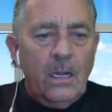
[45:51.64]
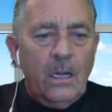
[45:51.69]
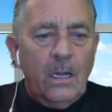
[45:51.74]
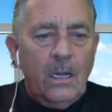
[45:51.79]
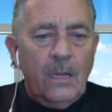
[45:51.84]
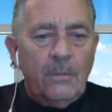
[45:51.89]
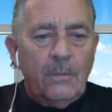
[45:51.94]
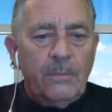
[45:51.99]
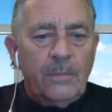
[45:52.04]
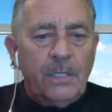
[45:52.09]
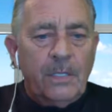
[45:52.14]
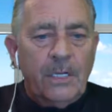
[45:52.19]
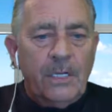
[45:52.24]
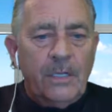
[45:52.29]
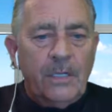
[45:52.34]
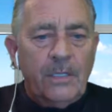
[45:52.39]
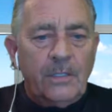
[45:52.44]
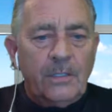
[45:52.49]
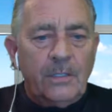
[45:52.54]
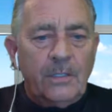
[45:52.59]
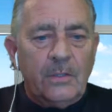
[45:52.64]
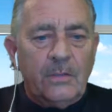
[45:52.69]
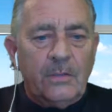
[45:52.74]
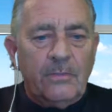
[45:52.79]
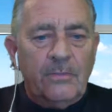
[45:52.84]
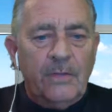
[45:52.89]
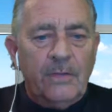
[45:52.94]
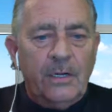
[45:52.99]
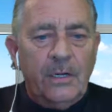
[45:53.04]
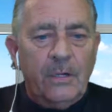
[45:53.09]
and play this little
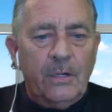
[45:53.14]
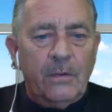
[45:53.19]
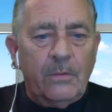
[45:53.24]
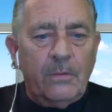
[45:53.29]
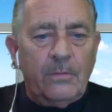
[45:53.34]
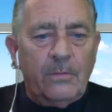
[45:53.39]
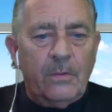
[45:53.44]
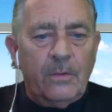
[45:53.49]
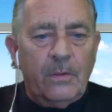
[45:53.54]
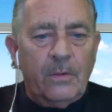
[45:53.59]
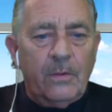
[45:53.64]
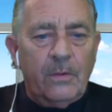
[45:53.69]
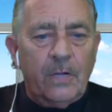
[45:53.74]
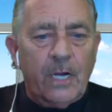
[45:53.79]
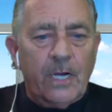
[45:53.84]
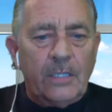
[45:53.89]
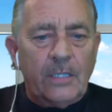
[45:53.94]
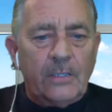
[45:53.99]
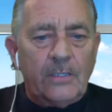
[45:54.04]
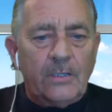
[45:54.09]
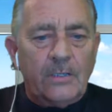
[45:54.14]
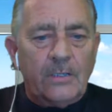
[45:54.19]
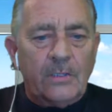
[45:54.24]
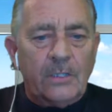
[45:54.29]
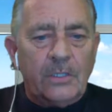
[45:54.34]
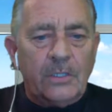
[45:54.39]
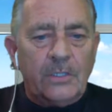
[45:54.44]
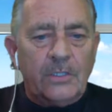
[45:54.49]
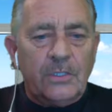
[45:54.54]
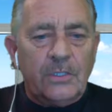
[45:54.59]
video for you guys. So
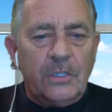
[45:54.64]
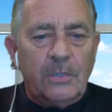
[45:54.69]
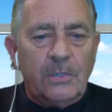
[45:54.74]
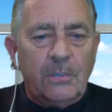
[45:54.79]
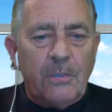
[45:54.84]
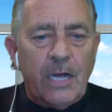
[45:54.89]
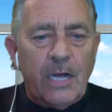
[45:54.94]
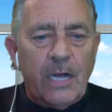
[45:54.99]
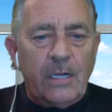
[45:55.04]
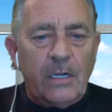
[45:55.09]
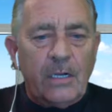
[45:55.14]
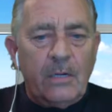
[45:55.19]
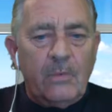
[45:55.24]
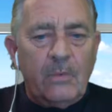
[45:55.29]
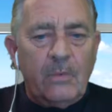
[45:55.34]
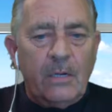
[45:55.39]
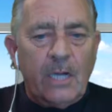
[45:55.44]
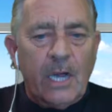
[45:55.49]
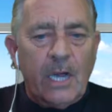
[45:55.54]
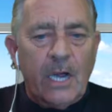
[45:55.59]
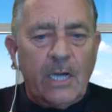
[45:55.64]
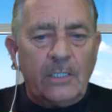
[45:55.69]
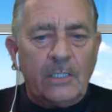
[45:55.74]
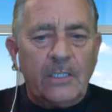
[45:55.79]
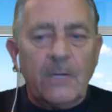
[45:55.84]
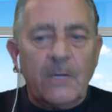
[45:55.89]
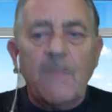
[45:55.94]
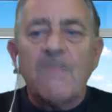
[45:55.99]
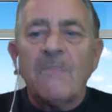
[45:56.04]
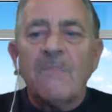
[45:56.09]
just sit back and relax,
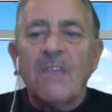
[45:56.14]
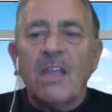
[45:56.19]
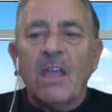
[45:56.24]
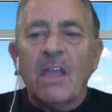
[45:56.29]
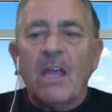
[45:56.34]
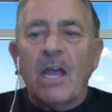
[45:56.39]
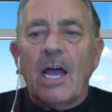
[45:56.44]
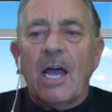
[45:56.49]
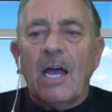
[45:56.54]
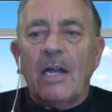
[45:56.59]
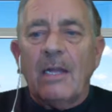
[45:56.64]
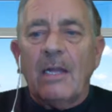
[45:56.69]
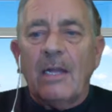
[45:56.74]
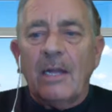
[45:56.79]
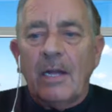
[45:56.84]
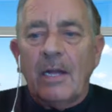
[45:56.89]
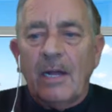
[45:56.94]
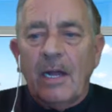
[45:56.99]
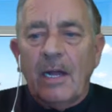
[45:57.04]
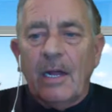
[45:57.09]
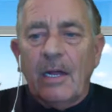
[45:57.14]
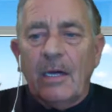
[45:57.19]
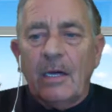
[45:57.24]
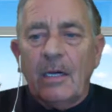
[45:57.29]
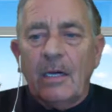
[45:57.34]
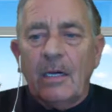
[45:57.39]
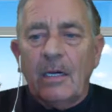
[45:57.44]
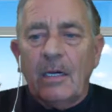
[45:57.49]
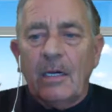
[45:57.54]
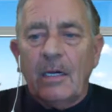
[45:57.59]
and then
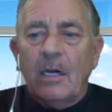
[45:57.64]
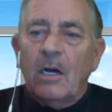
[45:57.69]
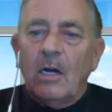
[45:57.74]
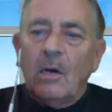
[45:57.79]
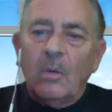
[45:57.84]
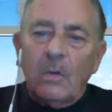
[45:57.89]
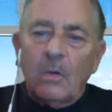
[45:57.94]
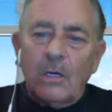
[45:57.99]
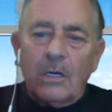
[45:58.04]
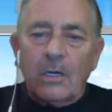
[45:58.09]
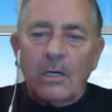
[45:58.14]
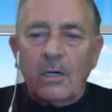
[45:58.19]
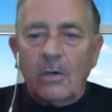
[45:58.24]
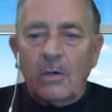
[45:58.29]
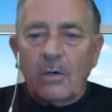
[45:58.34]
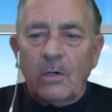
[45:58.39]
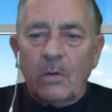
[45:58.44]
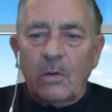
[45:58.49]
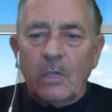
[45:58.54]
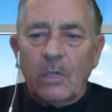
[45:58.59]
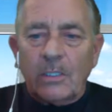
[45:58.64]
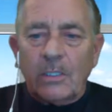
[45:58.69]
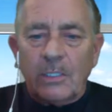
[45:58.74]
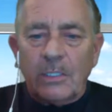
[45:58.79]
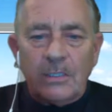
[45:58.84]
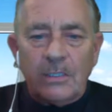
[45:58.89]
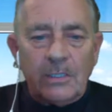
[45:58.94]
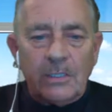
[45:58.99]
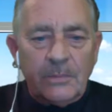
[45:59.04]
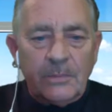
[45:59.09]
we're going to go to
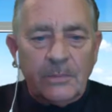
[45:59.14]
questions.